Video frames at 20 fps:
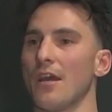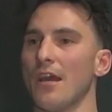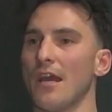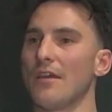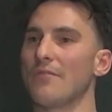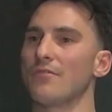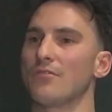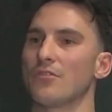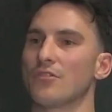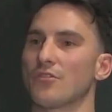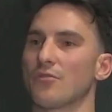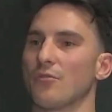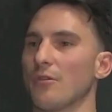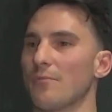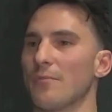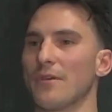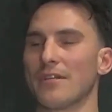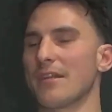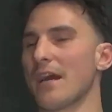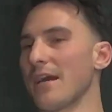even just doing
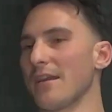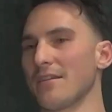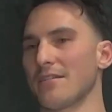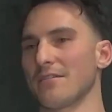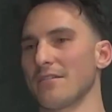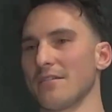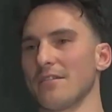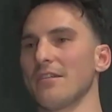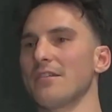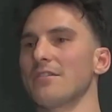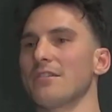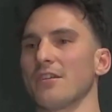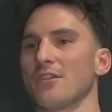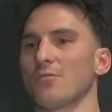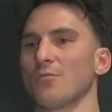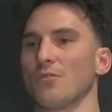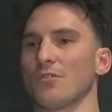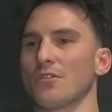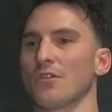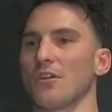big data
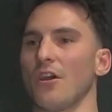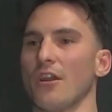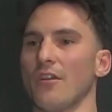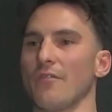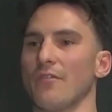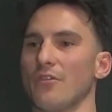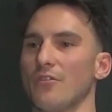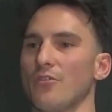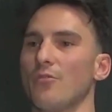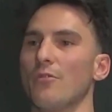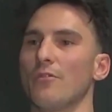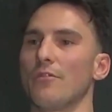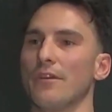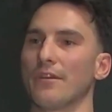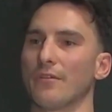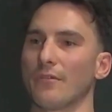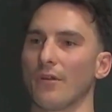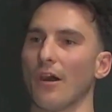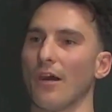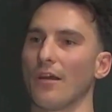statistics was kind of a new
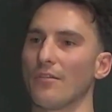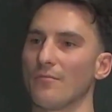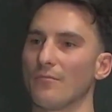thing, right?